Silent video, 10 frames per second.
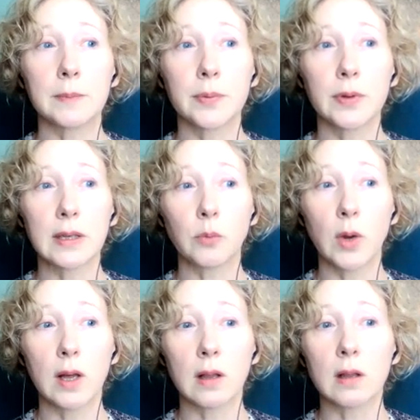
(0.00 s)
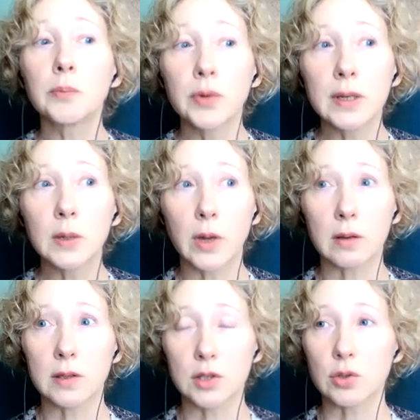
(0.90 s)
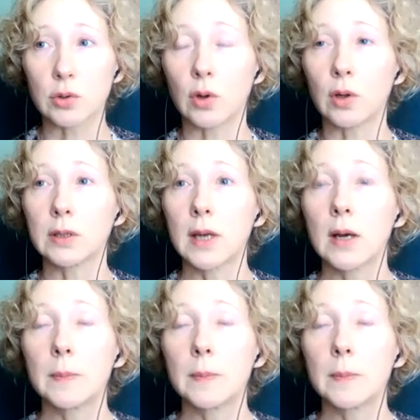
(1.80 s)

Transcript: and pretty well pretty well controlled